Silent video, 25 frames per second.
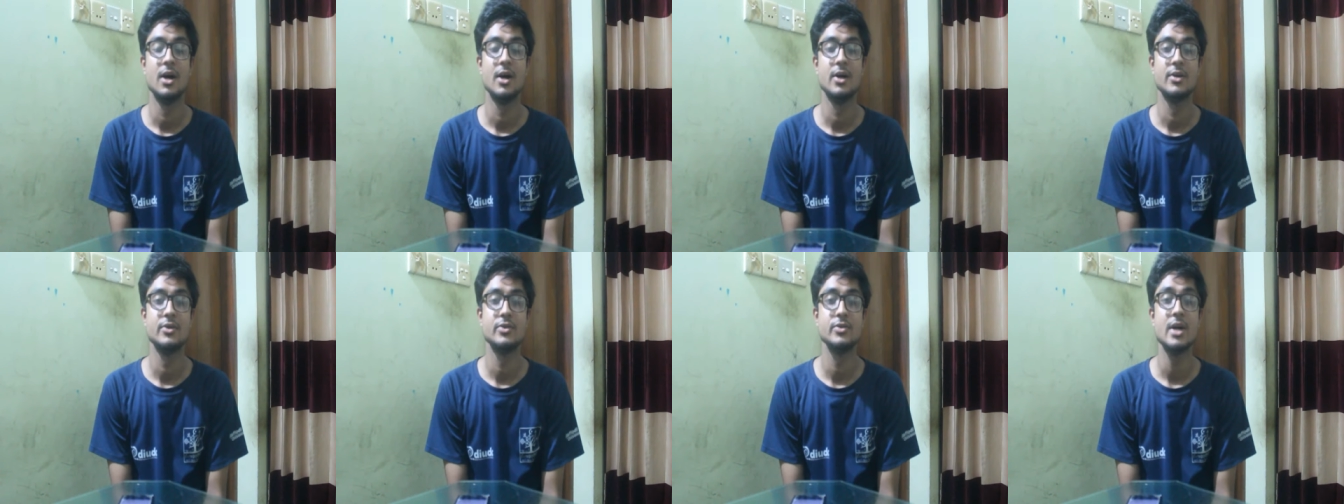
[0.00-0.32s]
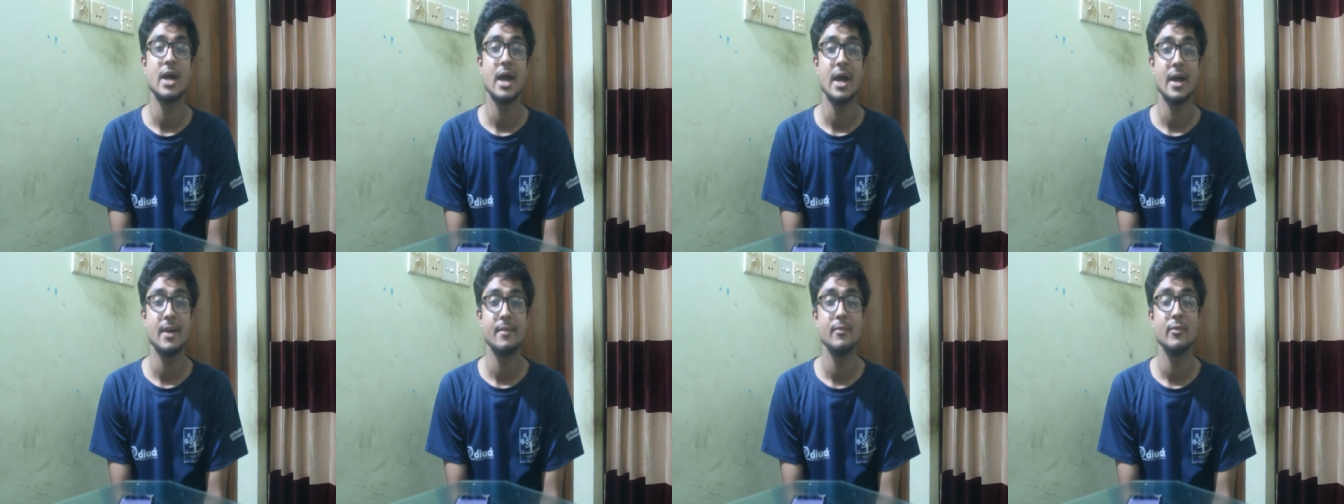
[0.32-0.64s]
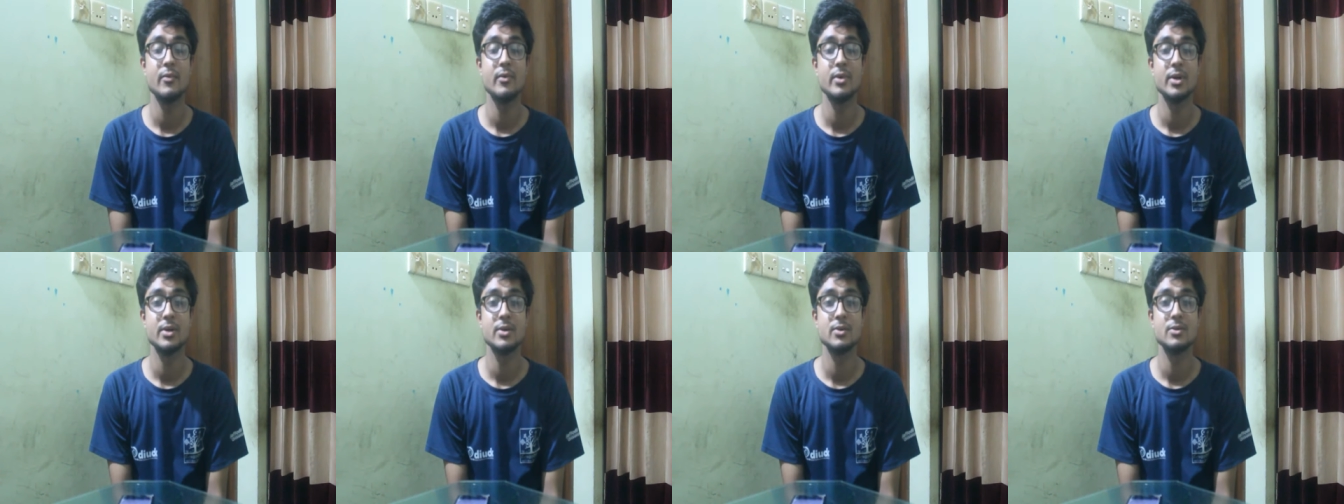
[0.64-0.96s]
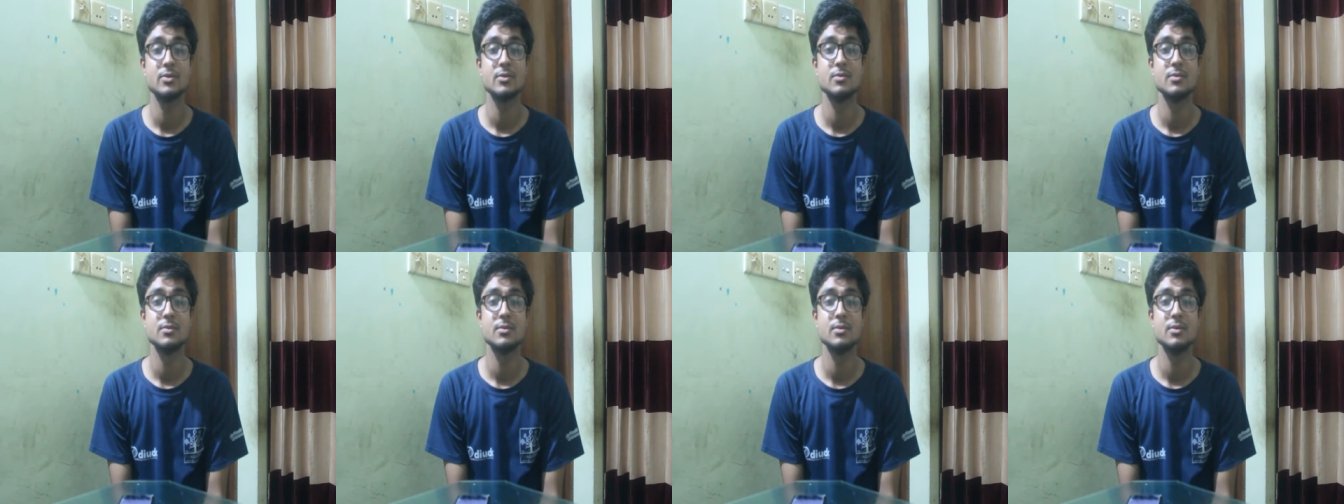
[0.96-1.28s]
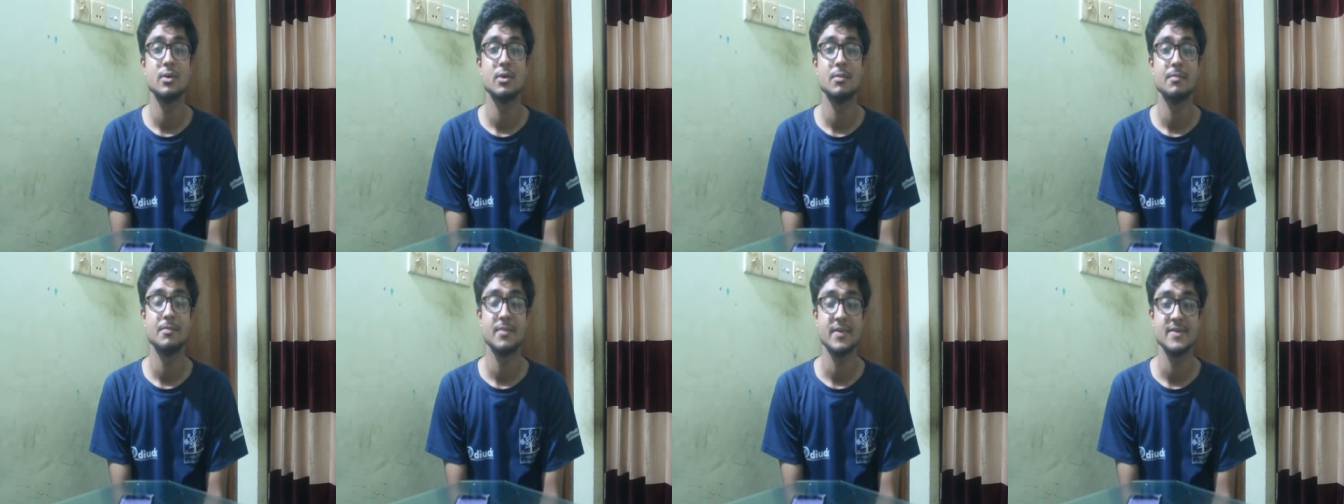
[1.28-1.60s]
Today I am going to
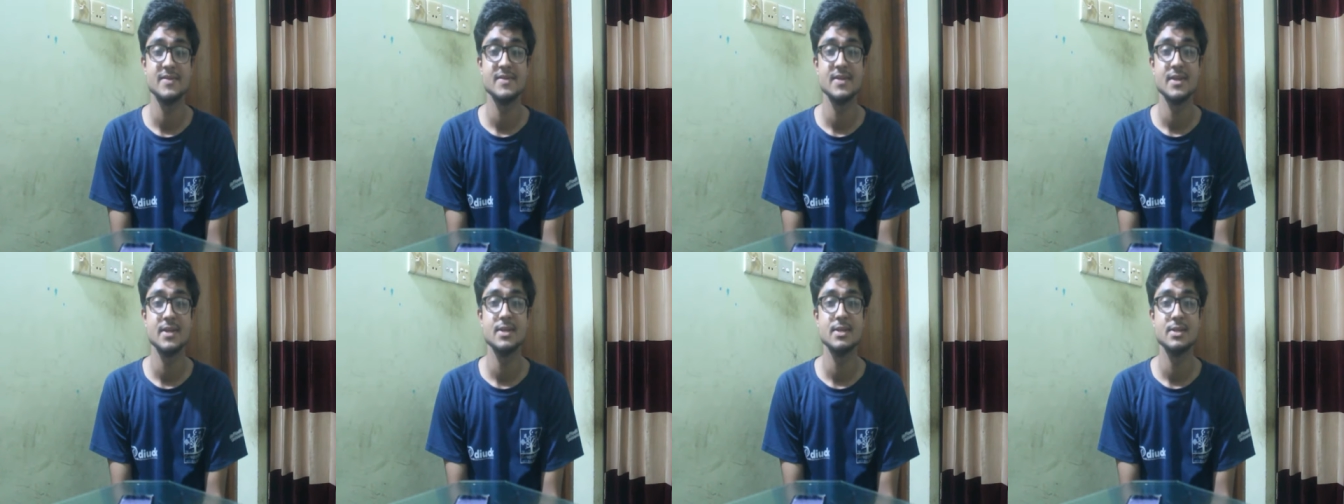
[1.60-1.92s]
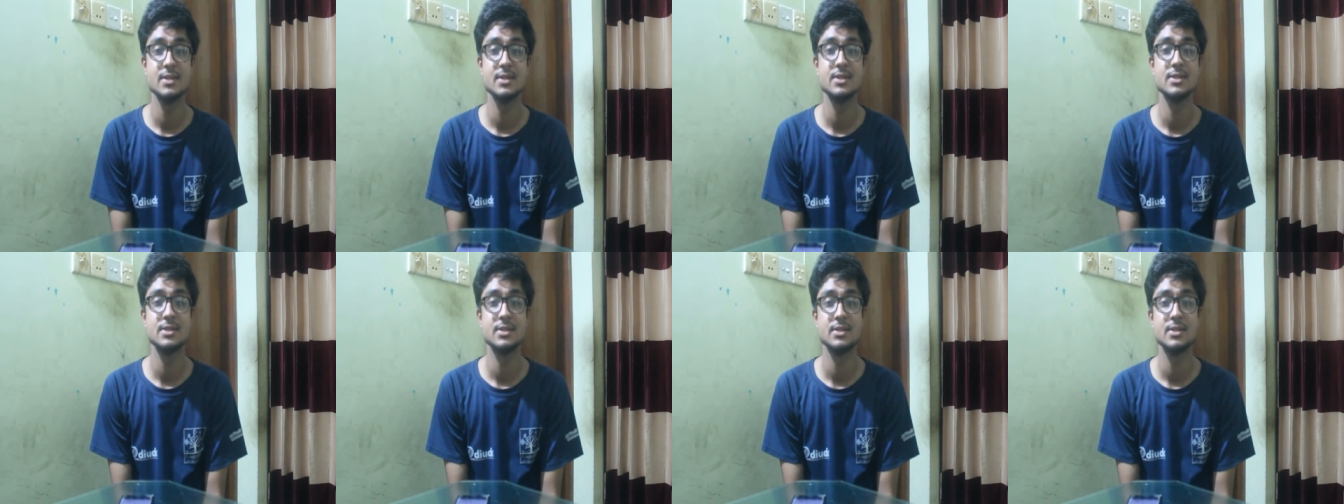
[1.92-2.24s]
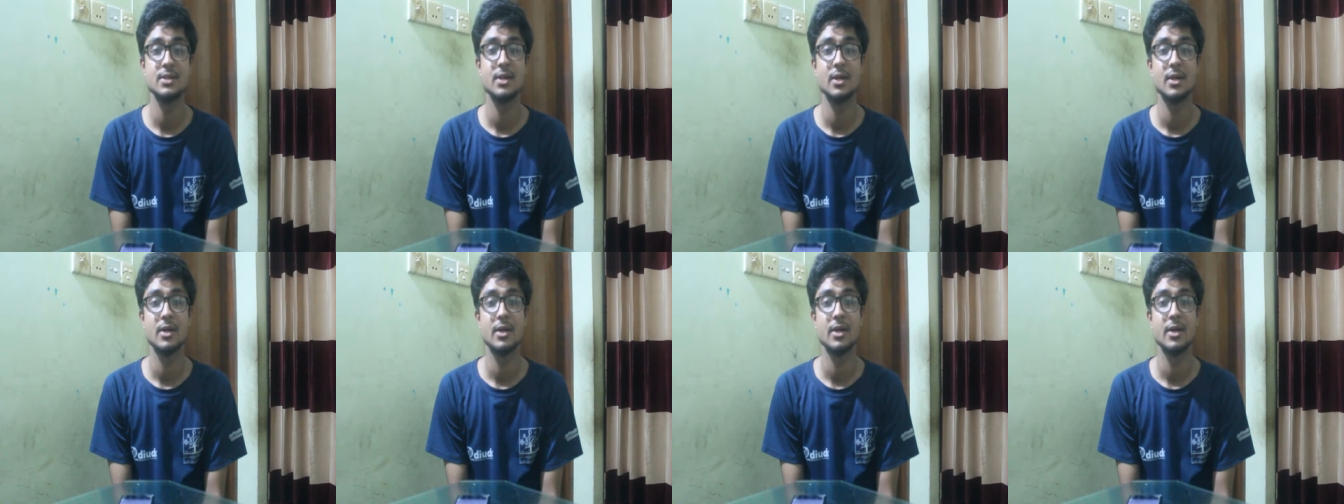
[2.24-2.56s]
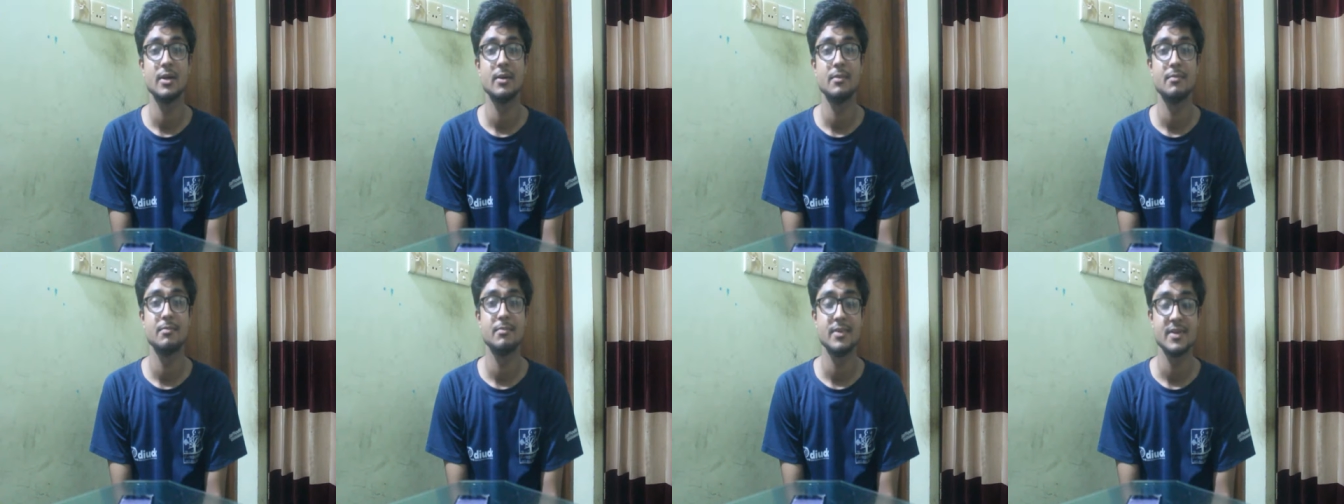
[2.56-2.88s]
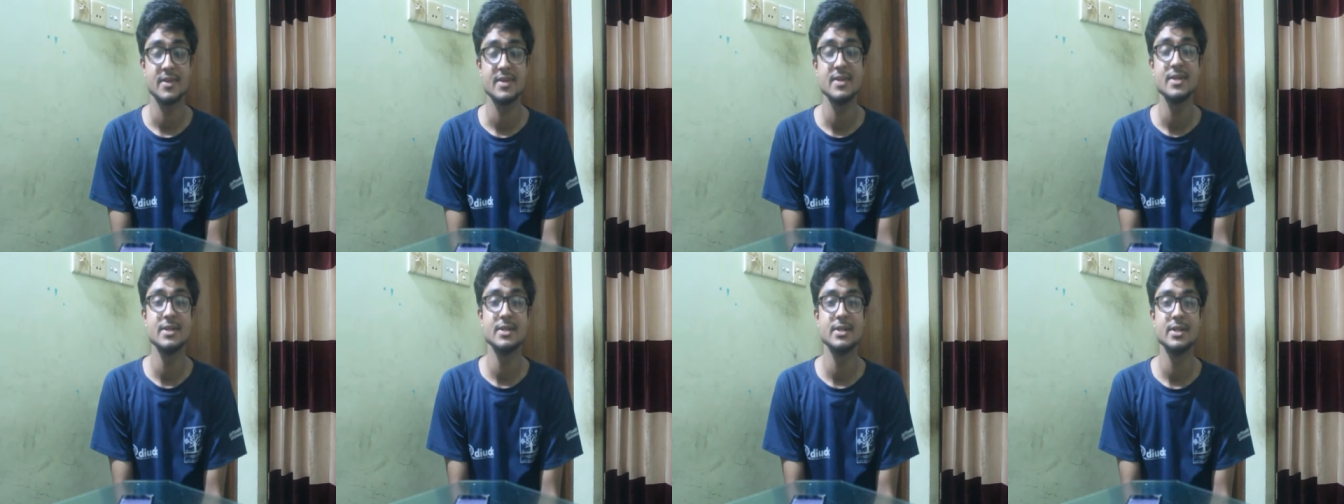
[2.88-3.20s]
present a
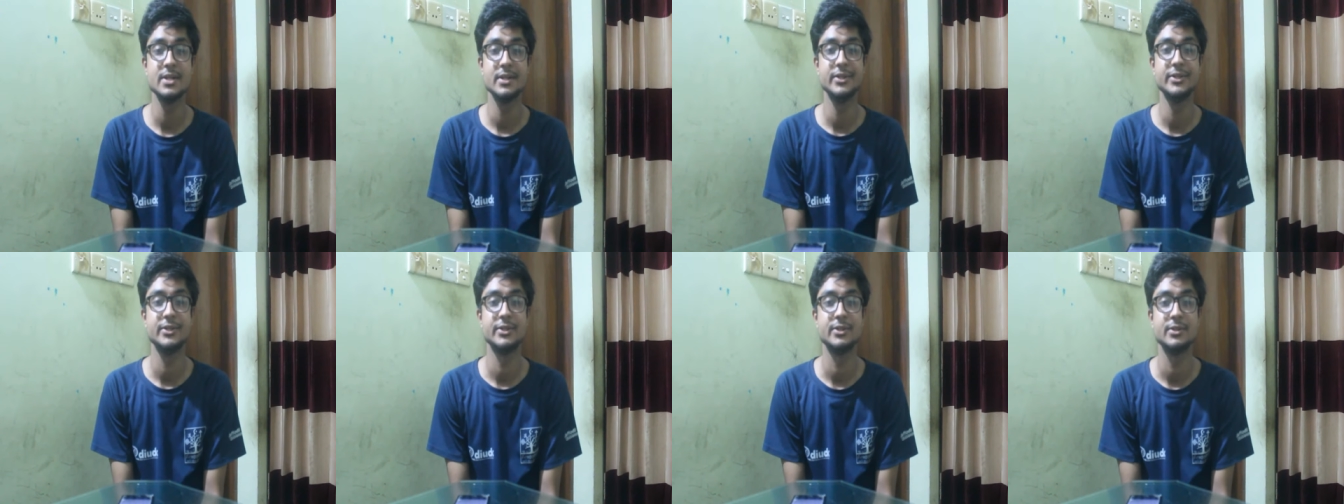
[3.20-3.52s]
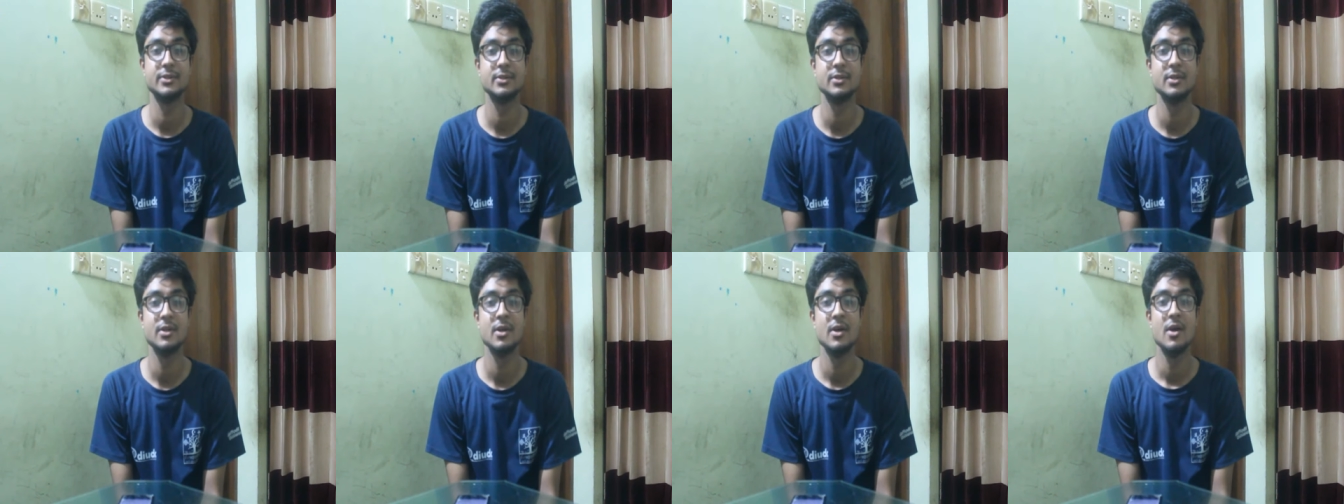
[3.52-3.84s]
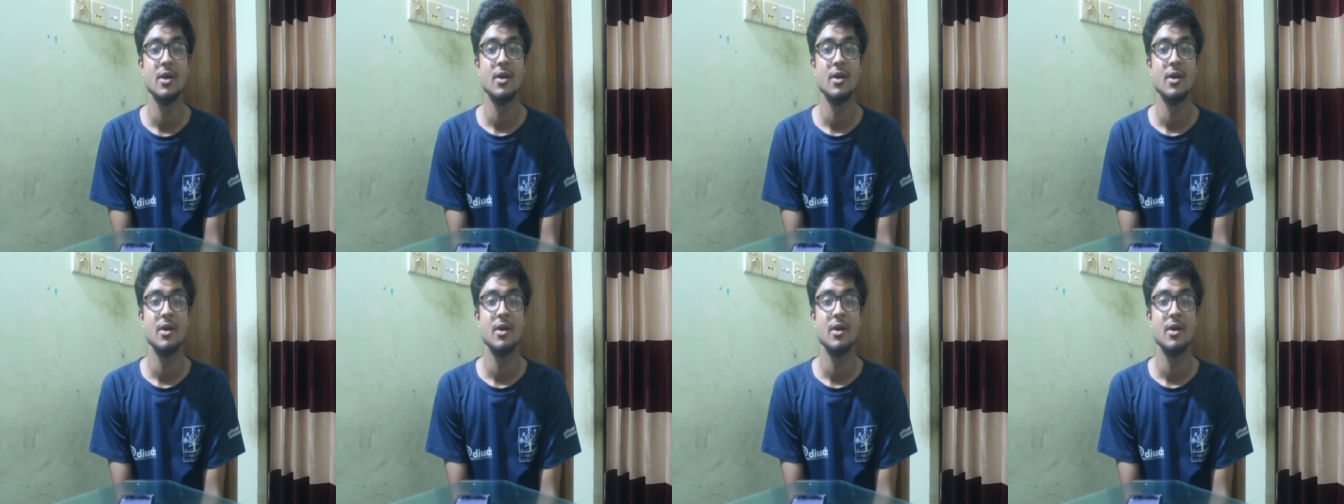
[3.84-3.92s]
presentation